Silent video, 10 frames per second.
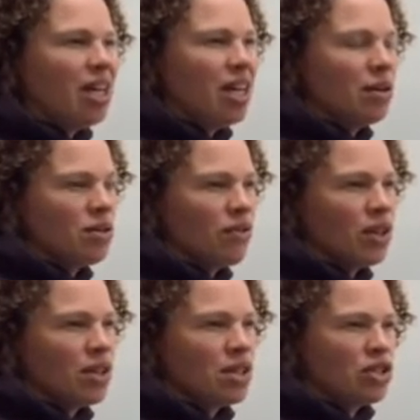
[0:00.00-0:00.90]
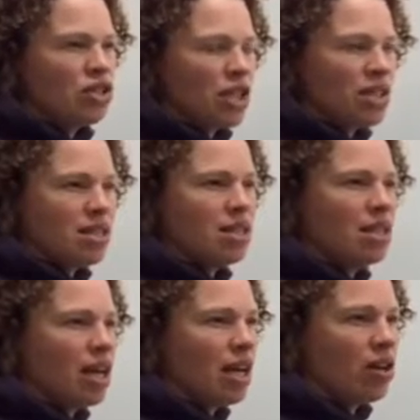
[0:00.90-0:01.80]
Now as far as
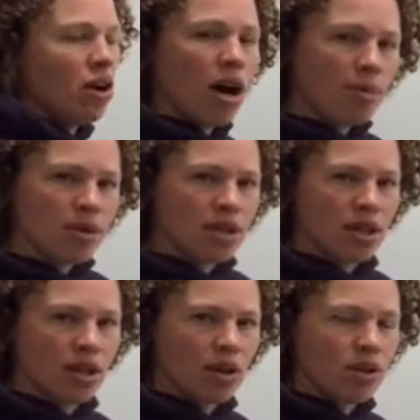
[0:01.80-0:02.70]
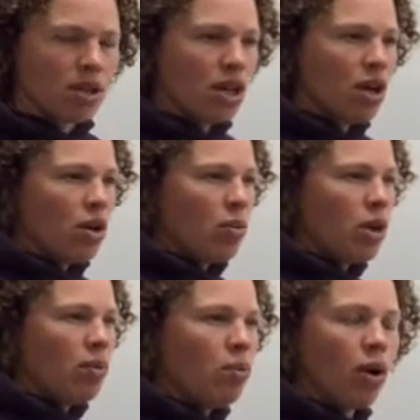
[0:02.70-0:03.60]
adjacent and opposite goes,
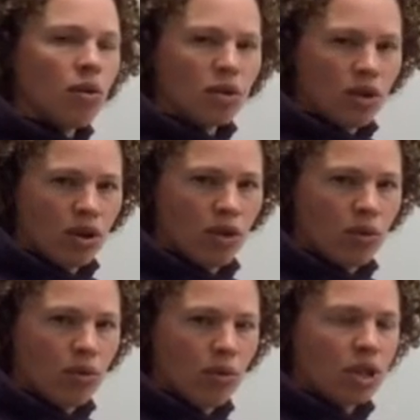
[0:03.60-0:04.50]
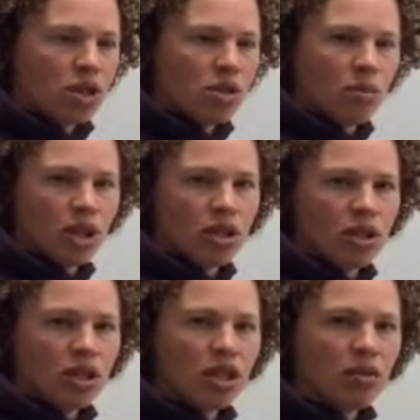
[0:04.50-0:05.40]
we won't know which is which
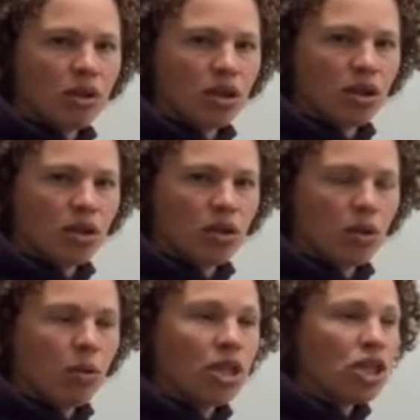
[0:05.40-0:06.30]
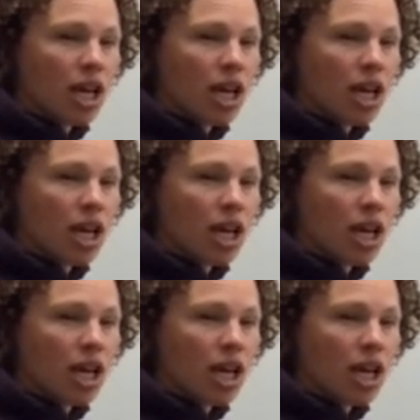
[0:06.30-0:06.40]
until we know which